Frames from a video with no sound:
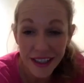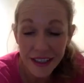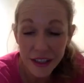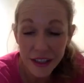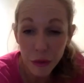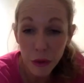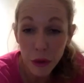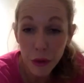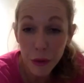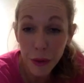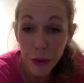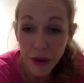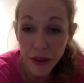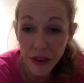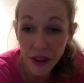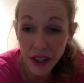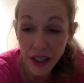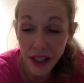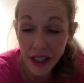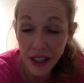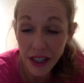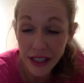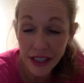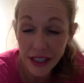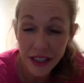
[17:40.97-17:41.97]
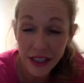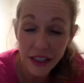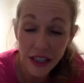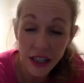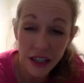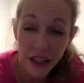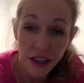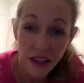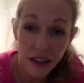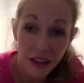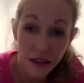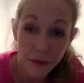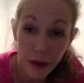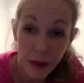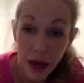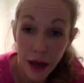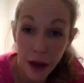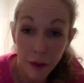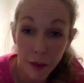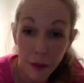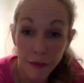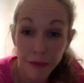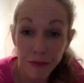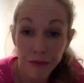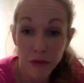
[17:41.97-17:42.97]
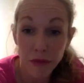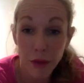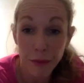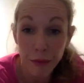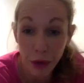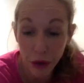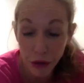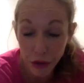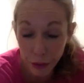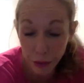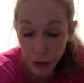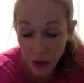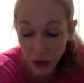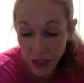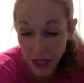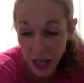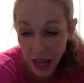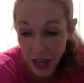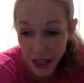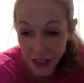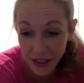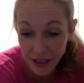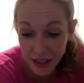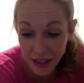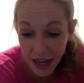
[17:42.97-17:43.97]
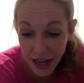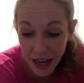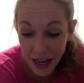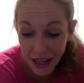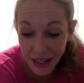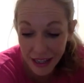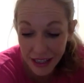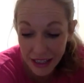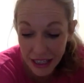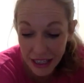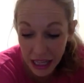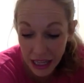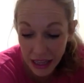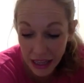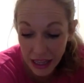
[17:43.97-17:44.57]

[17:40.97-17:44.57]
So we'll put the link to both the podcast and